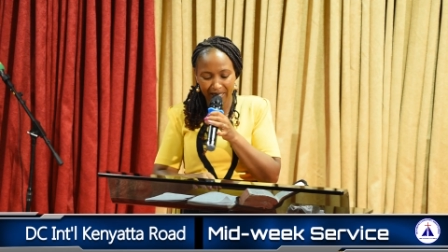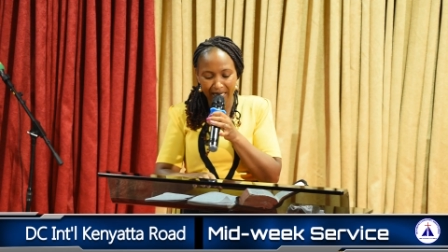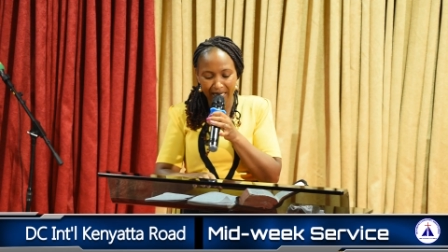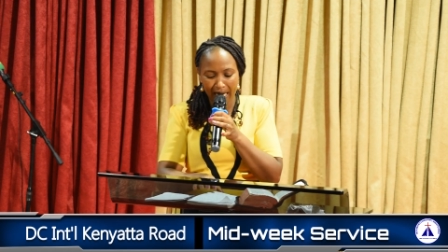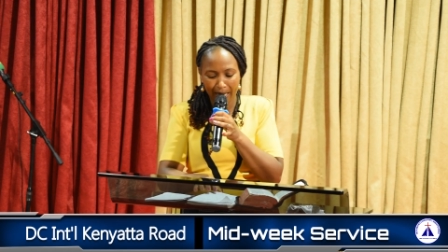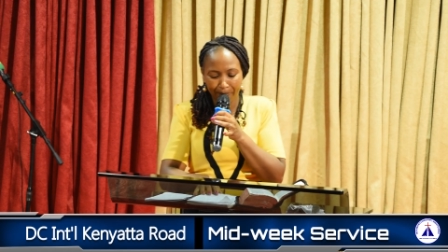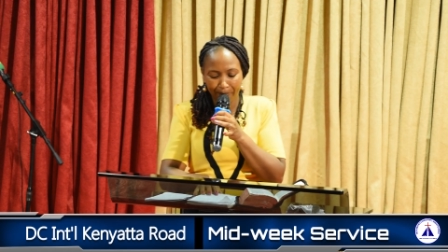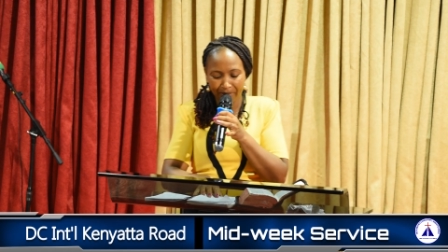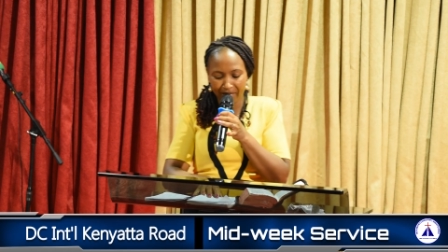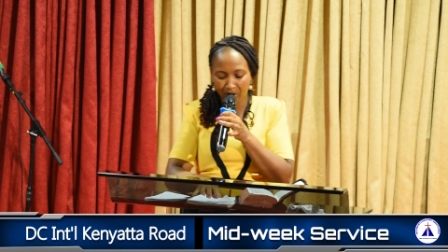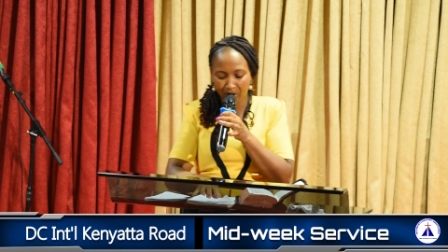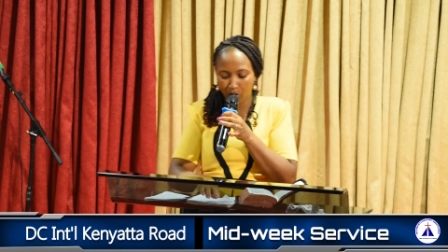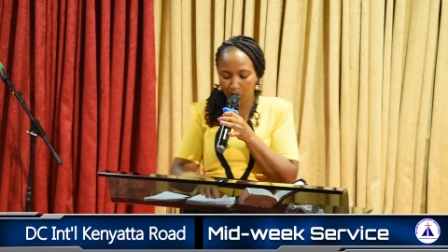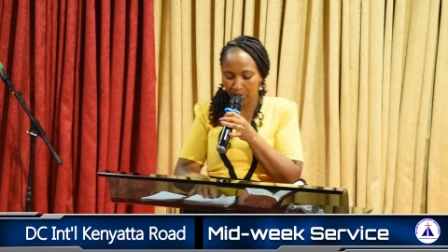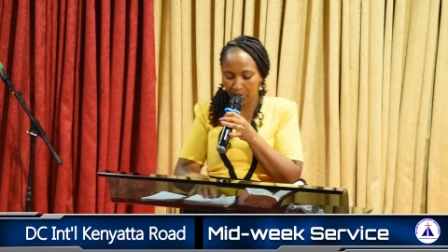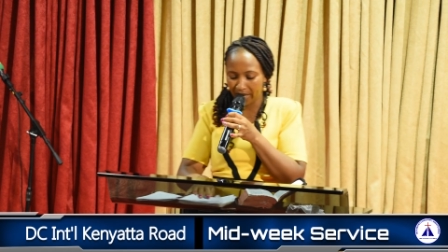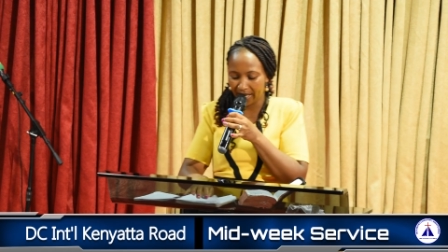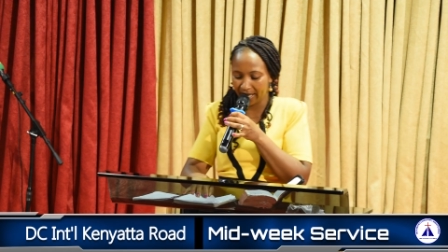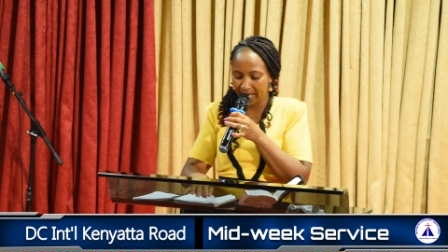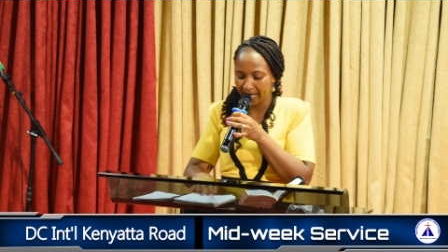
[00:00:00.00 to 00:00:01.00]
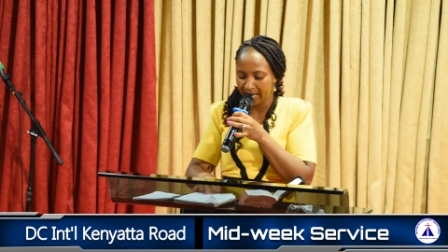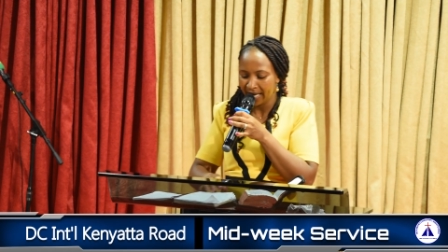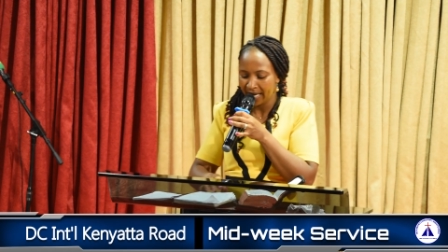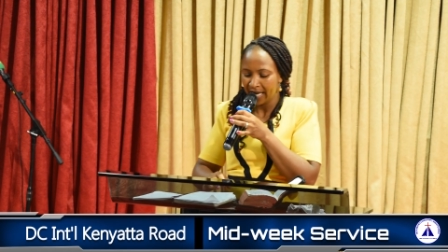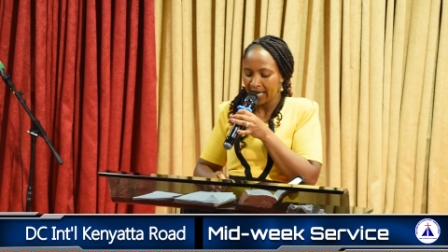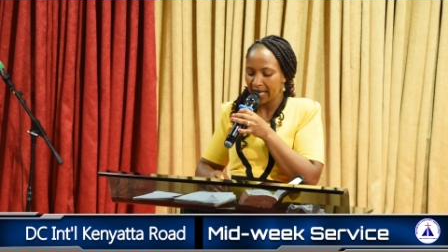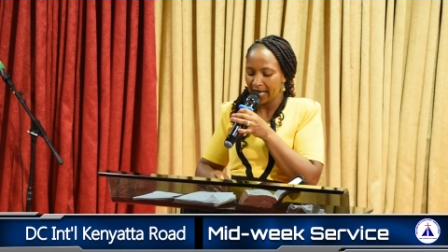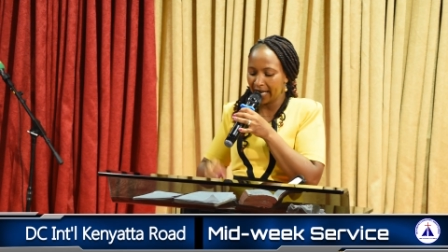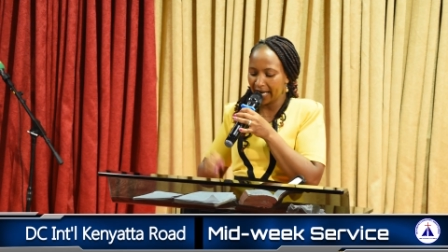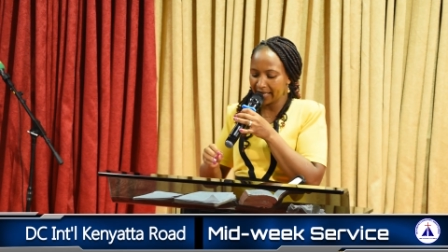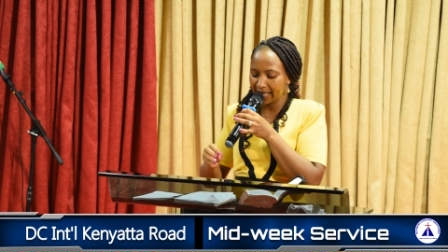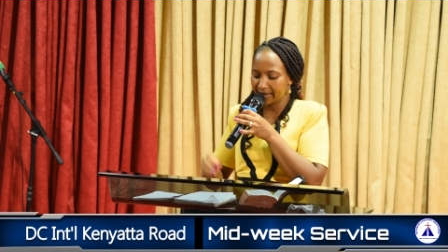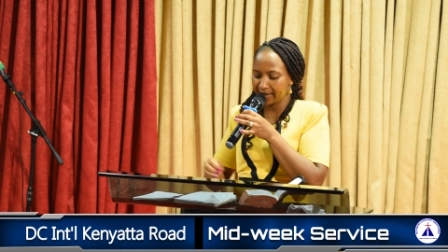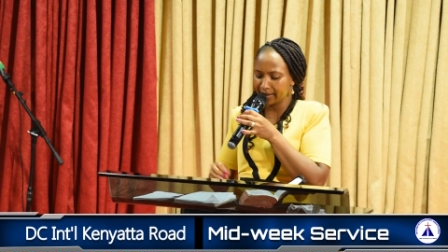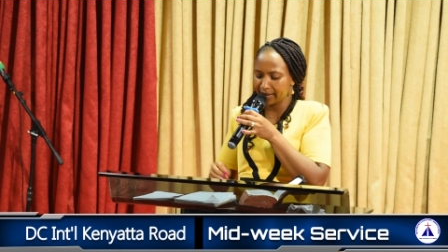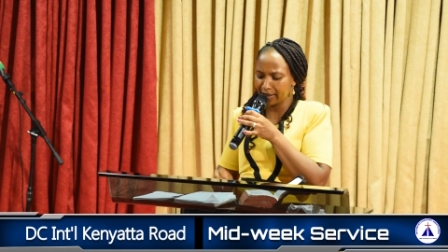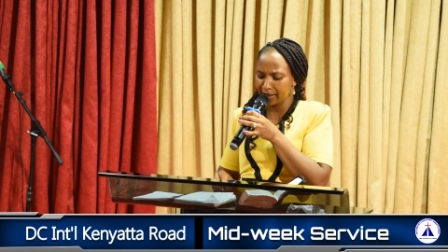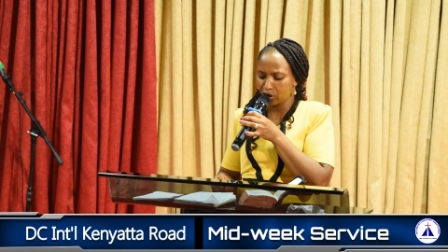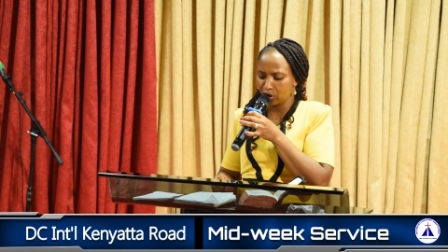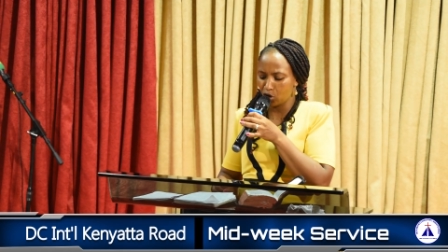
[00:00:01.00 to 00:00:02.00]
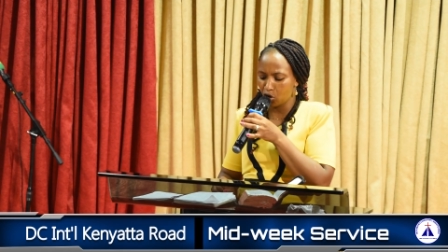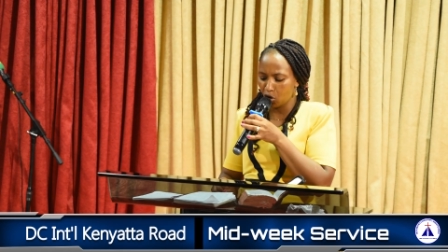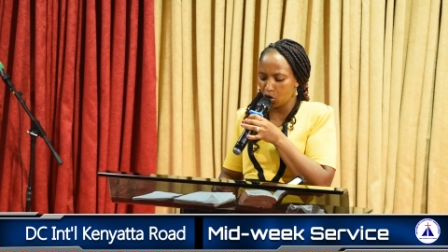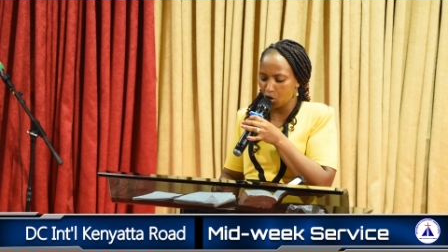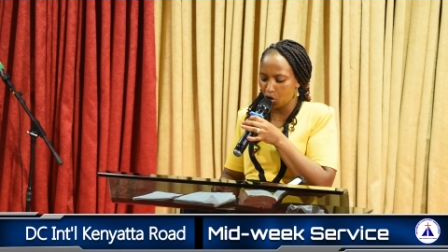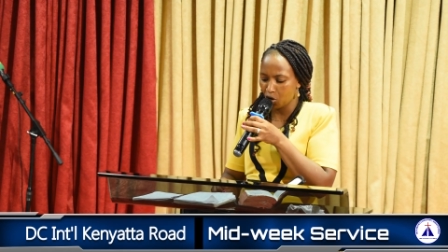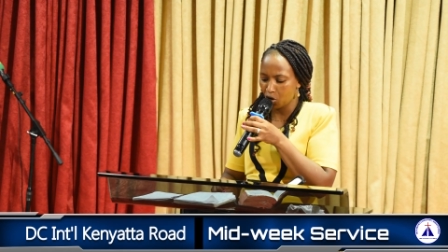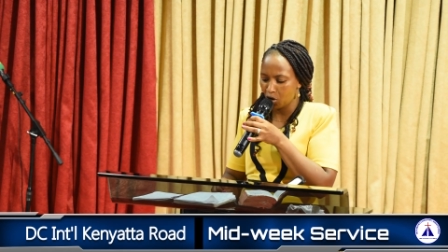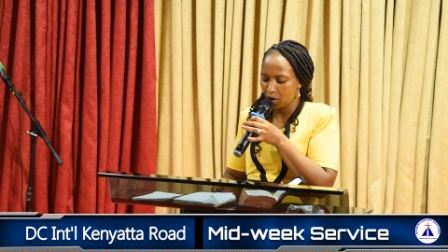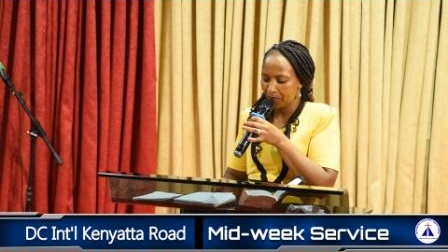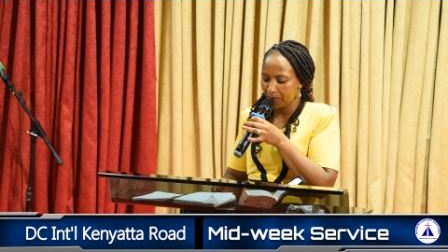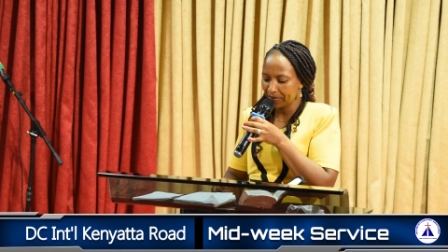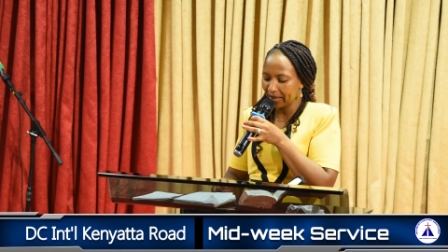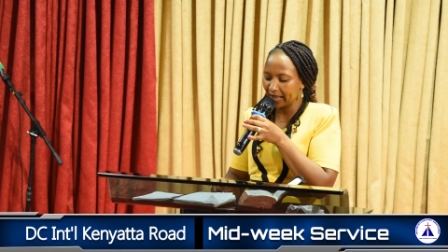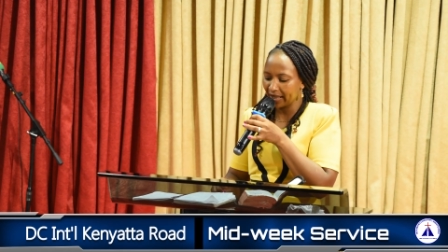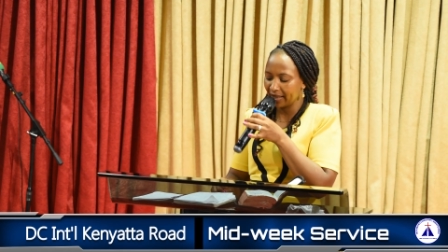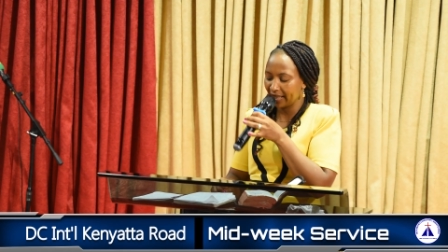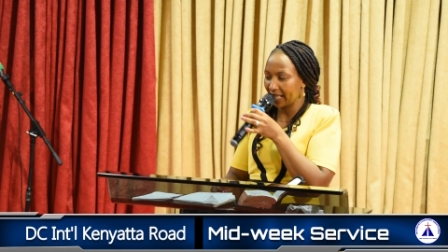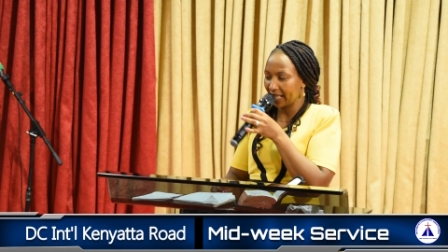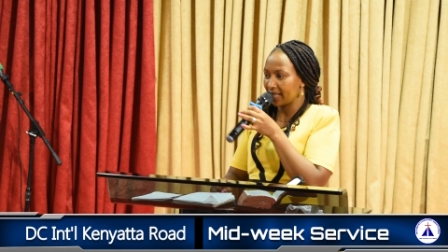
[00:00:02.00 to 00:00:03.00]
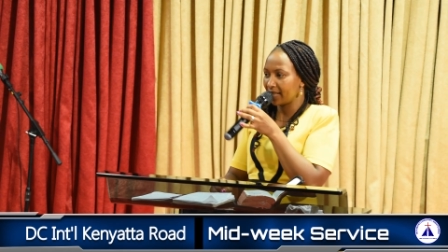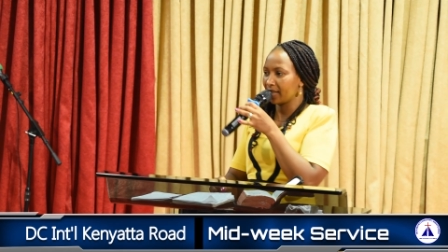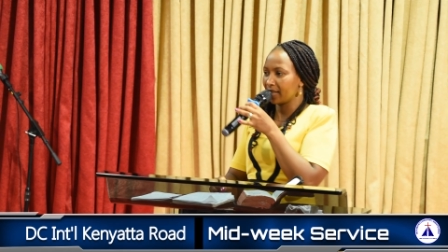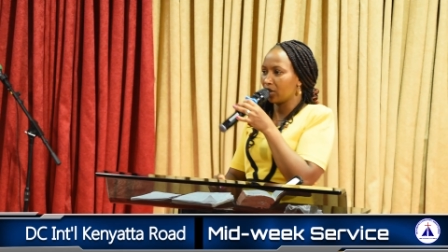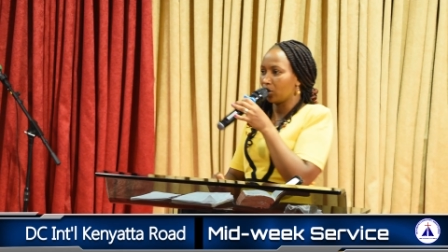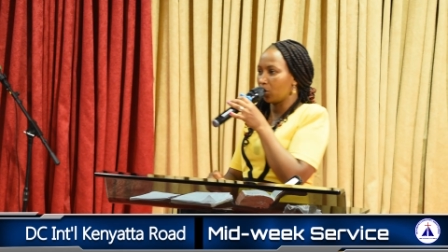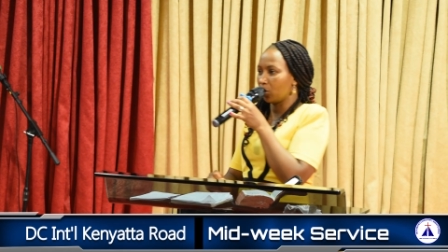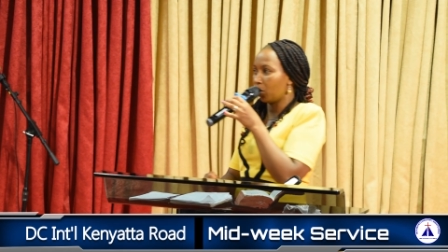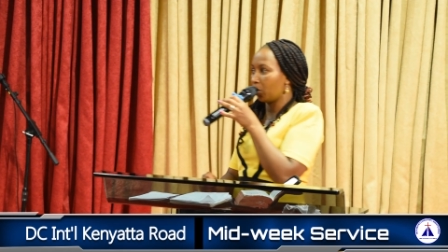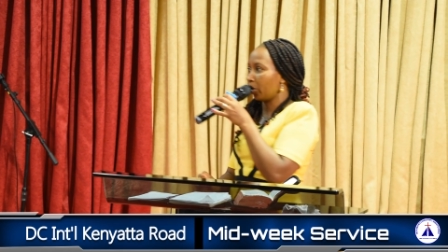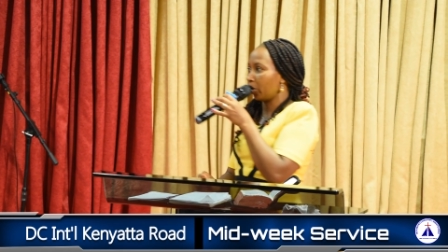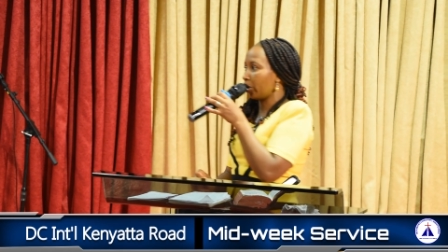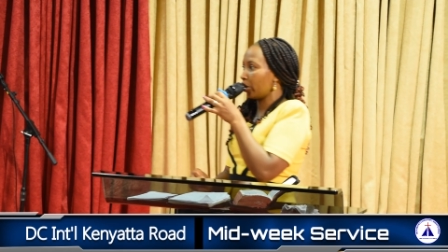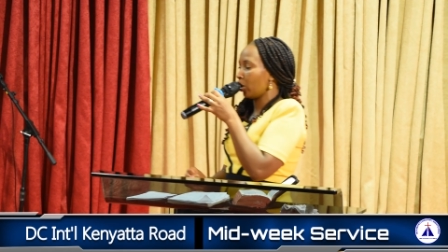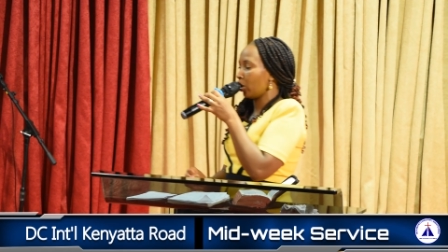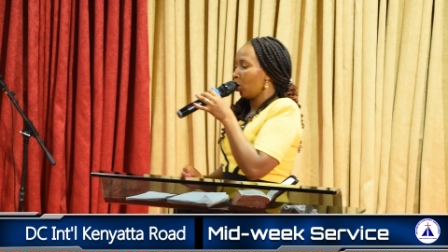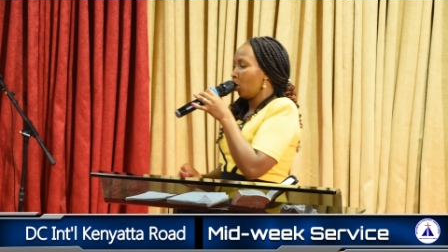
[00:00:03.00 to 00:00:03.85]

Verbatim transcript: in a big way. Letting go and letting God.